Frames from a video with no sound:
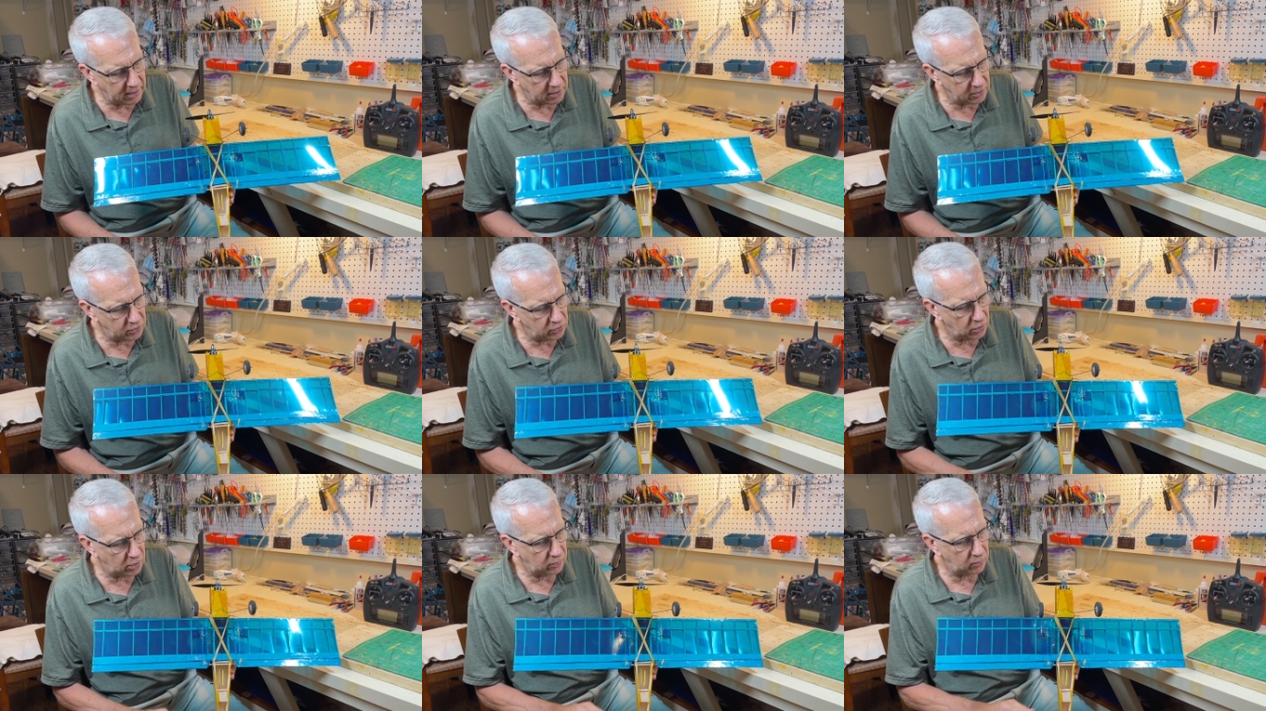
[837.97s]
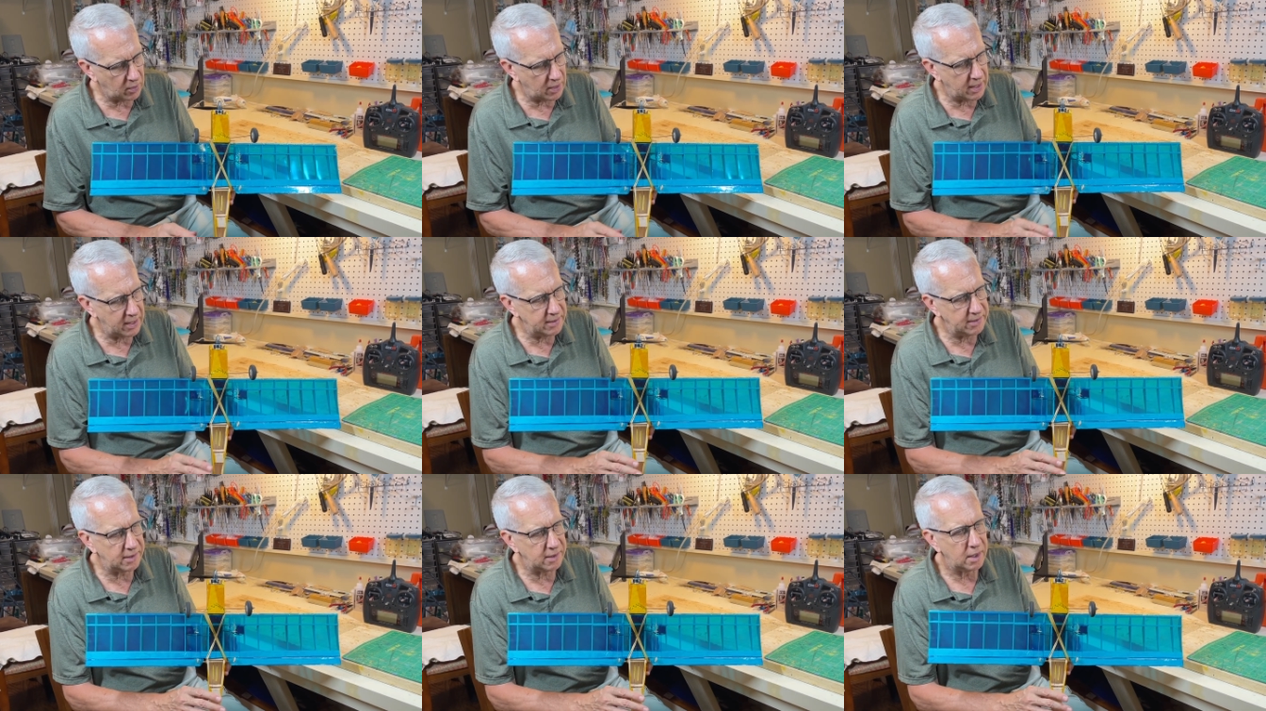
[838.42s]
control
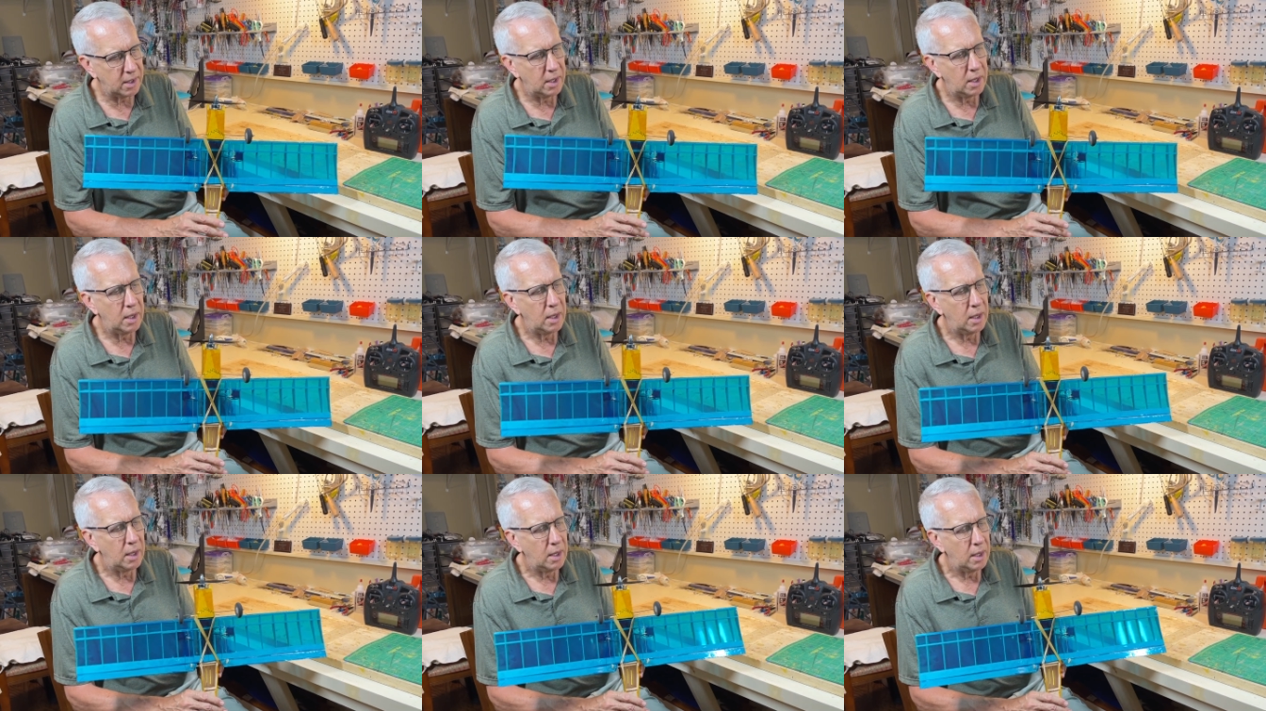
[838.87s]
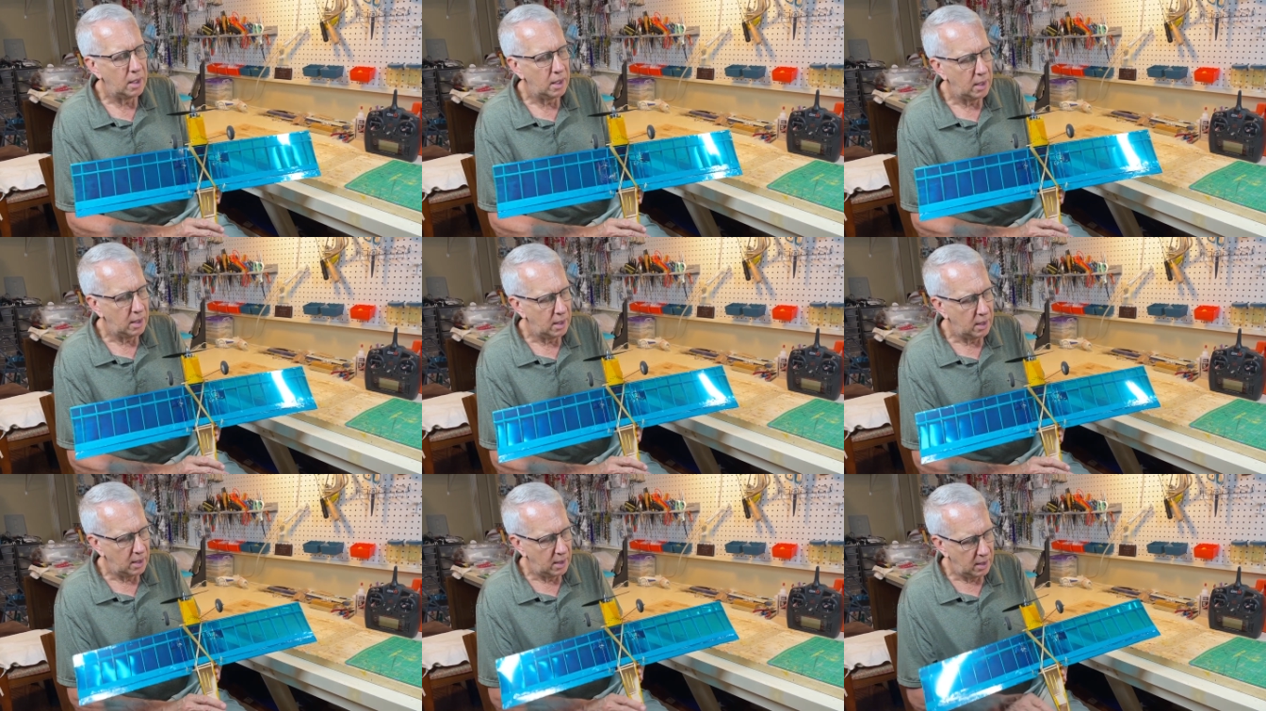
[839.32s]
rods.
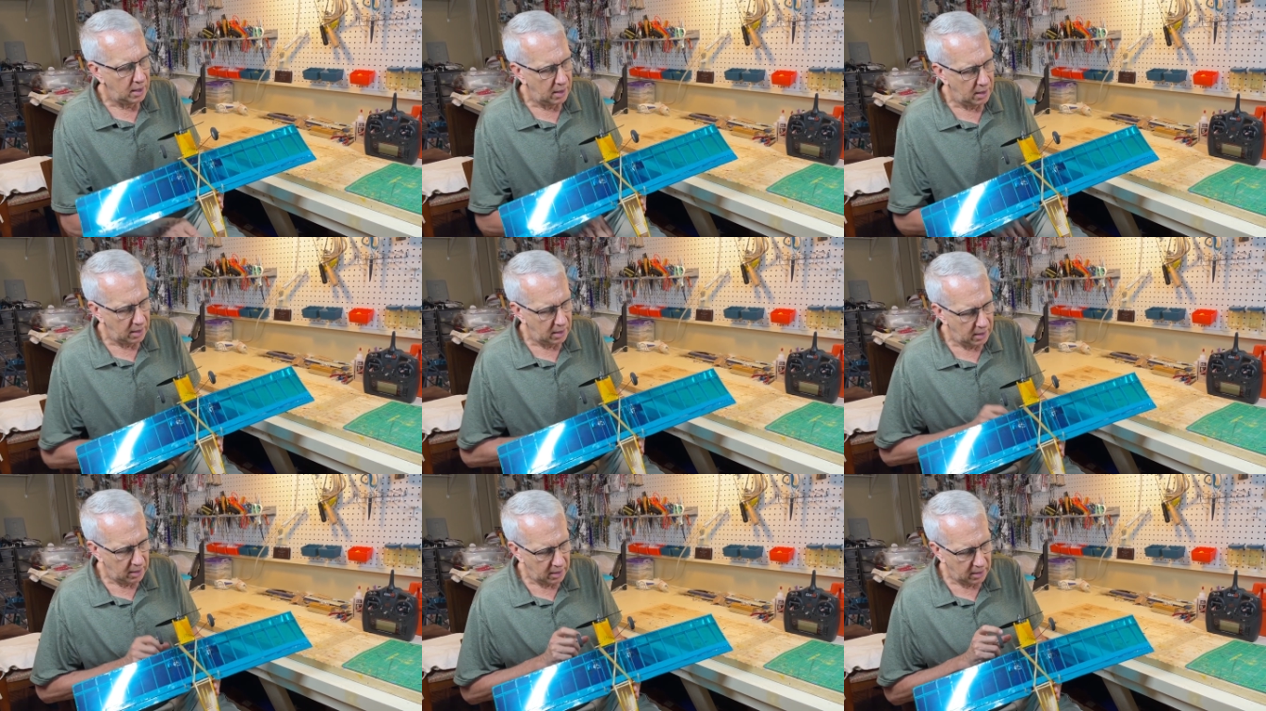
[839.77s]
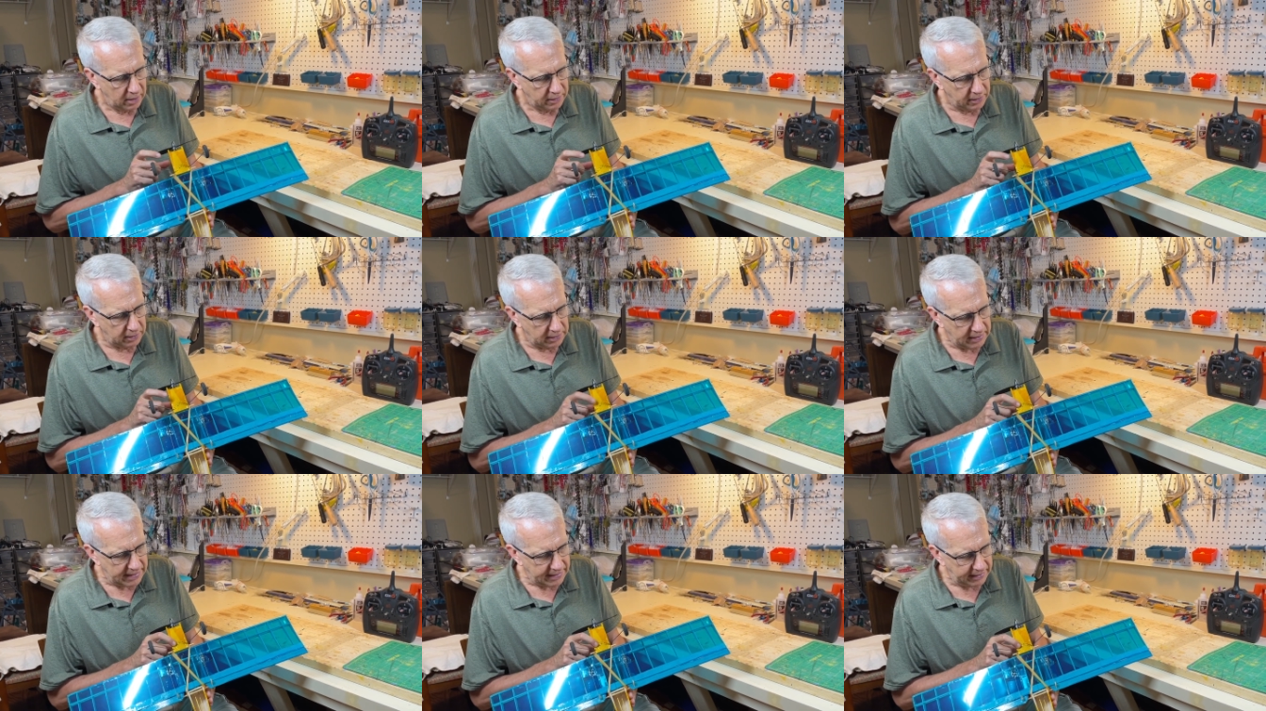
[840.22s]

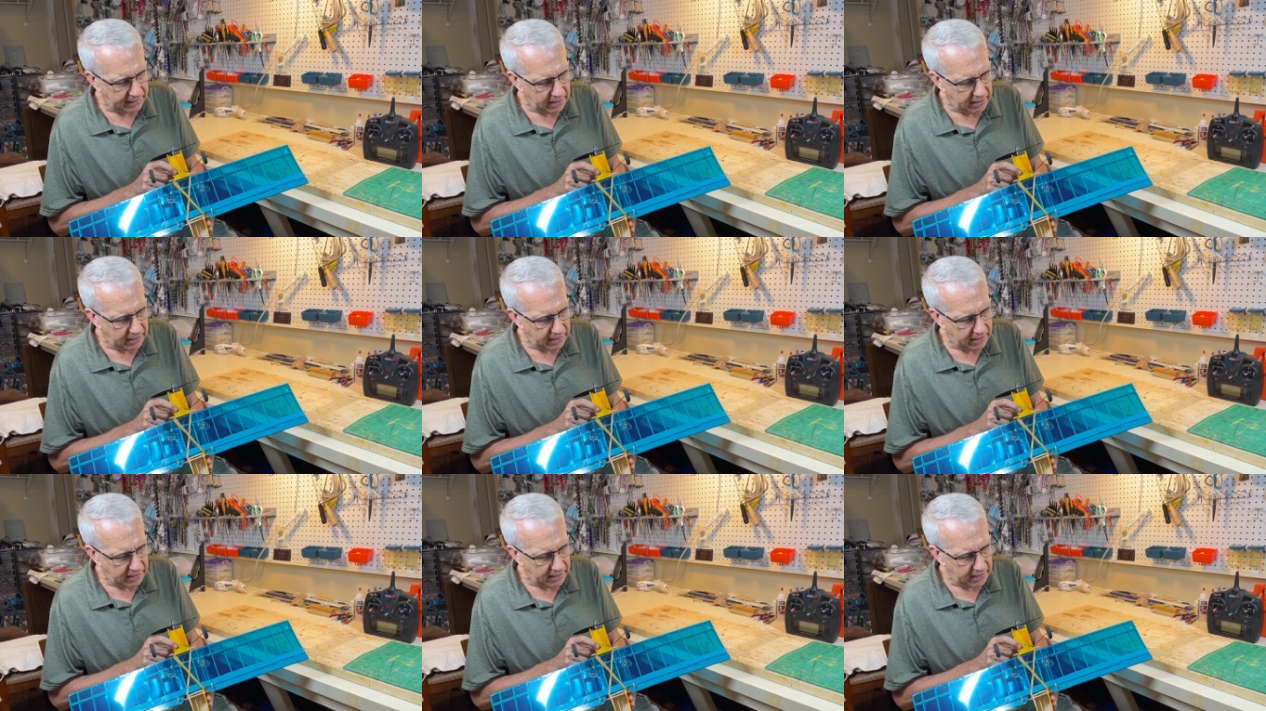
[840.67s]
The landing